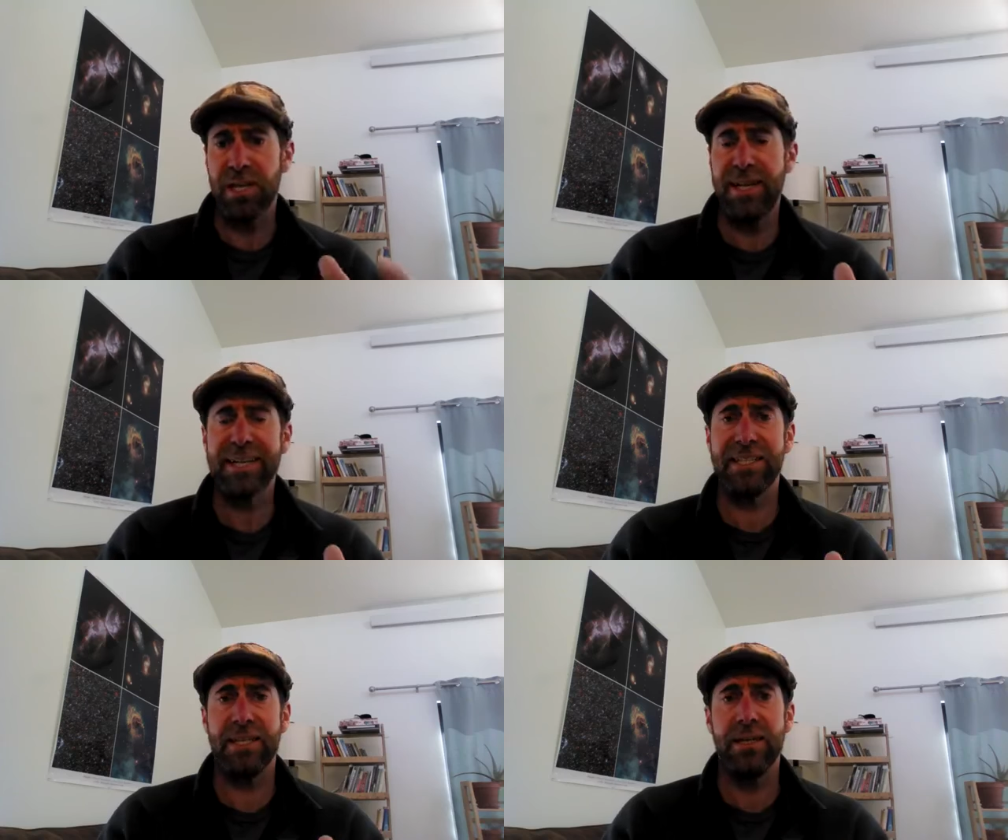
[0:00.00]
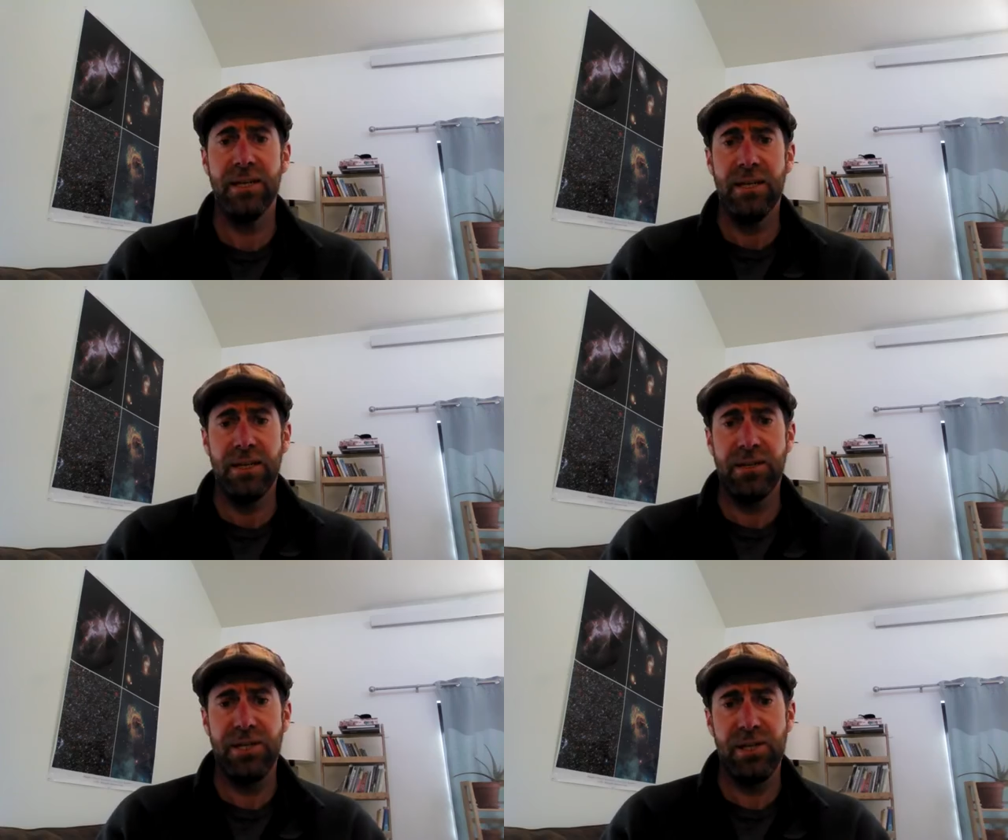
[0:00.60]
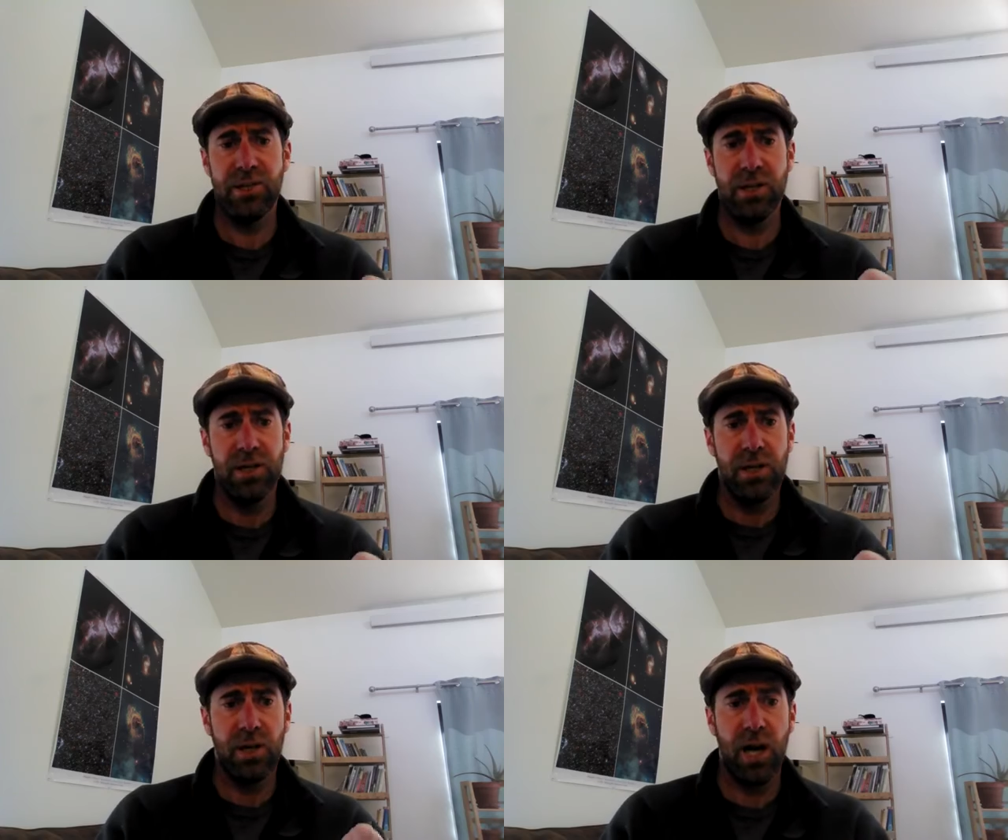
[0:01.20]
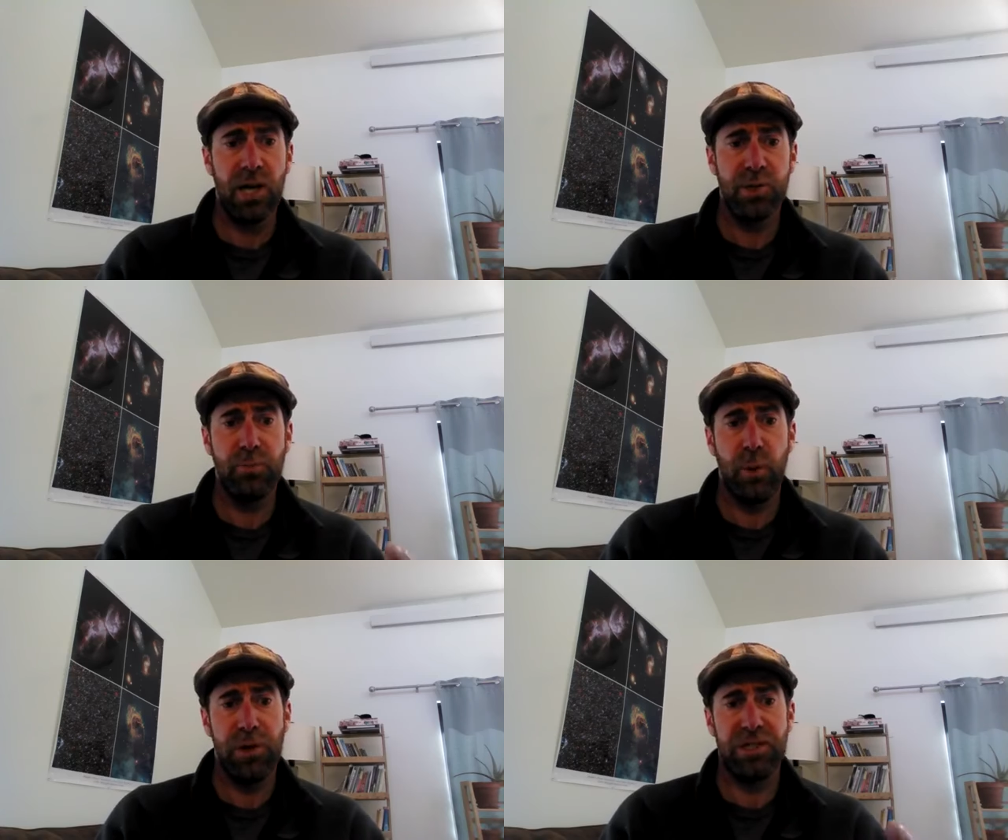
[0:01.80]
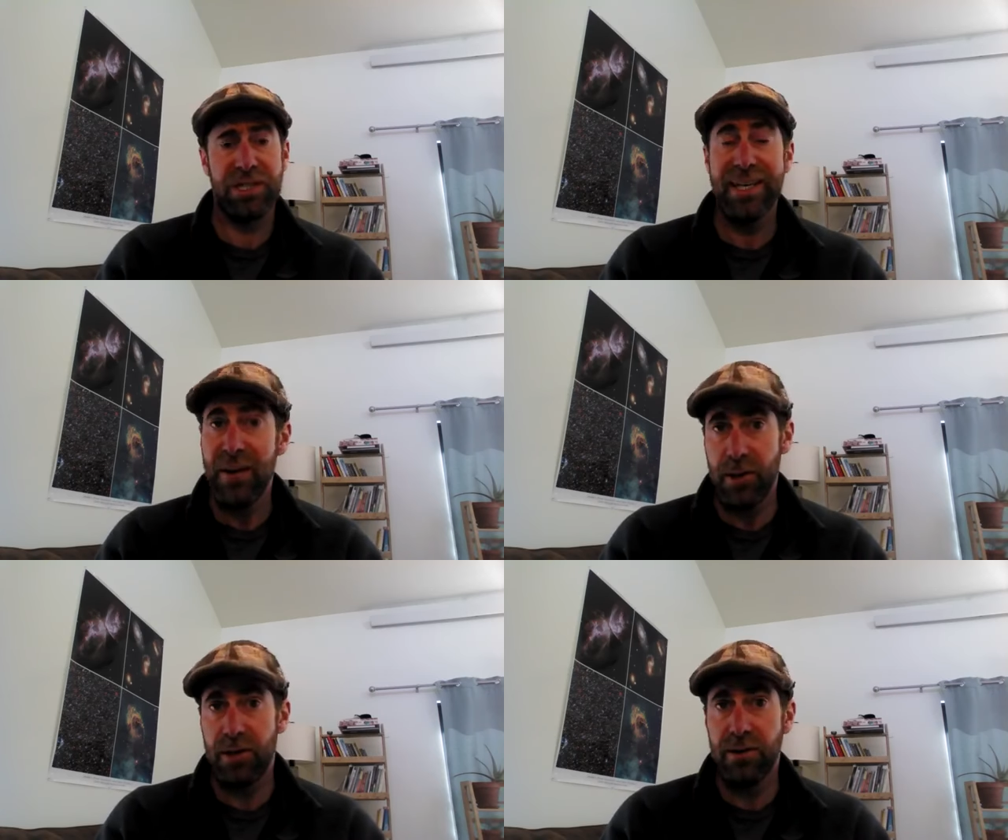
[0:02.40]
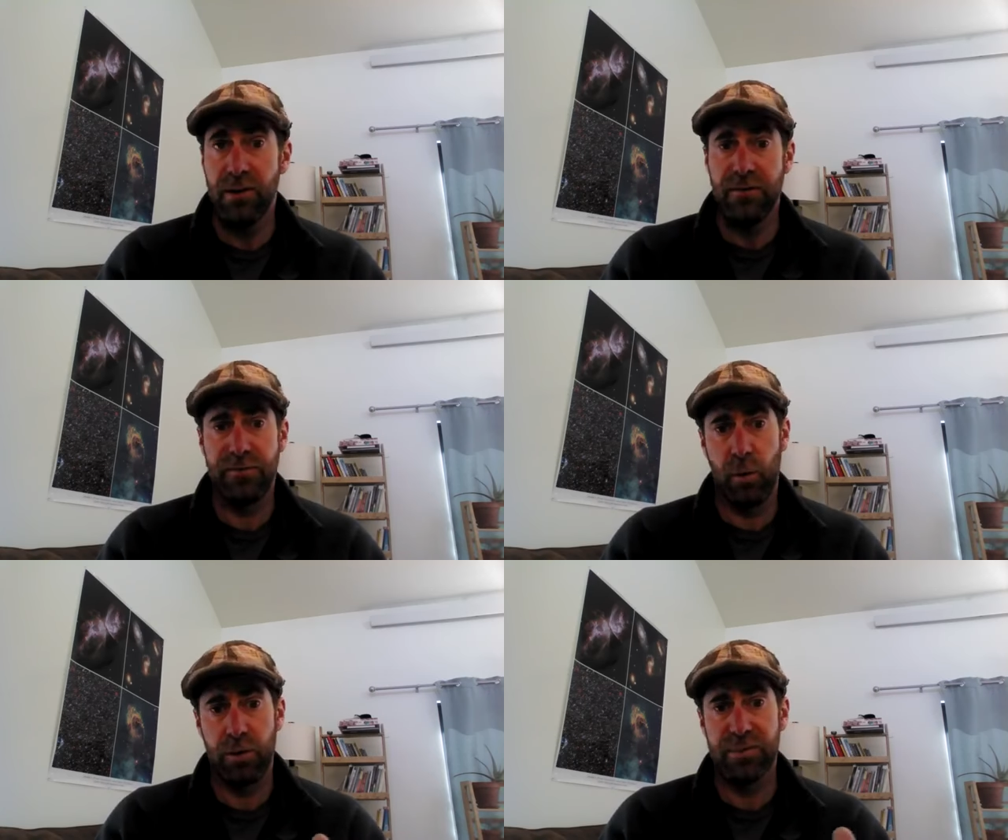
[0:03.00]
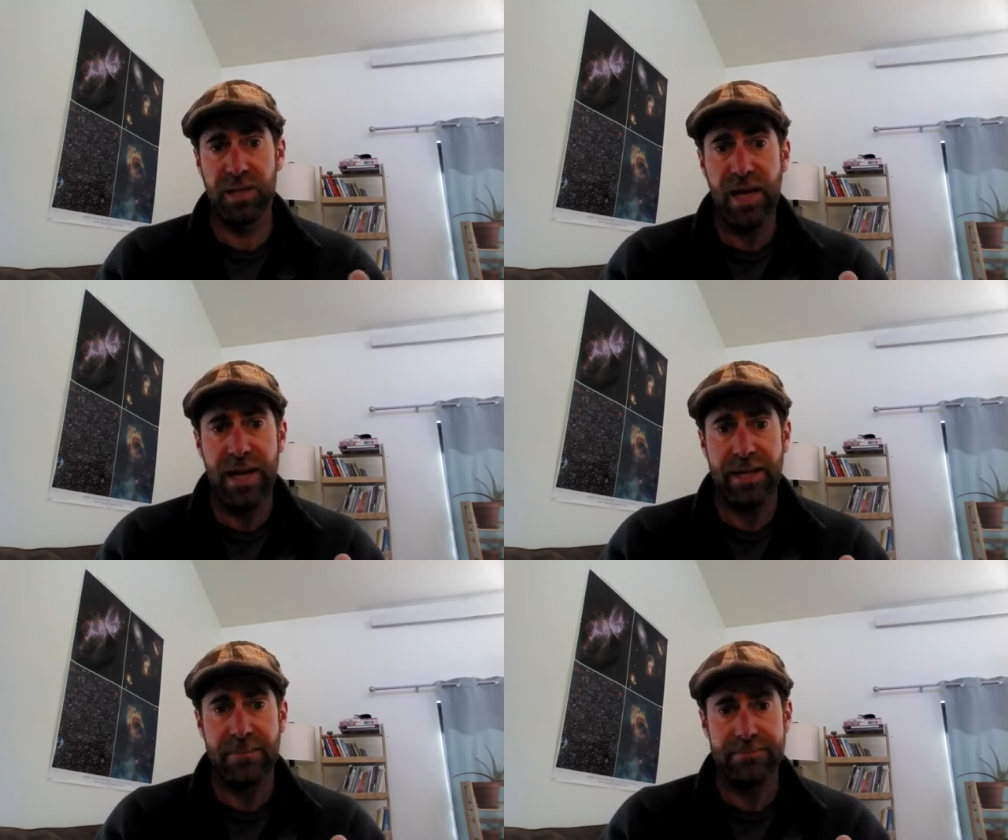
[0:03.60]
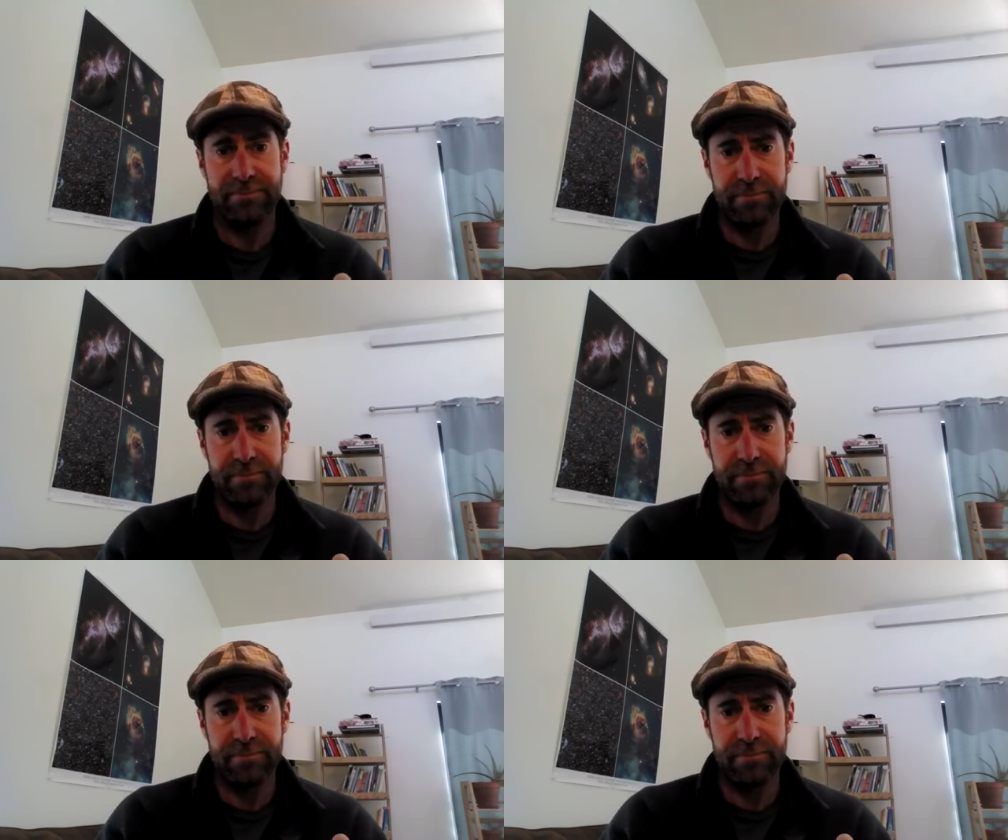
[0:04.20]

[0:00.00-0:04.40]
Connecting these causal points together forms a line.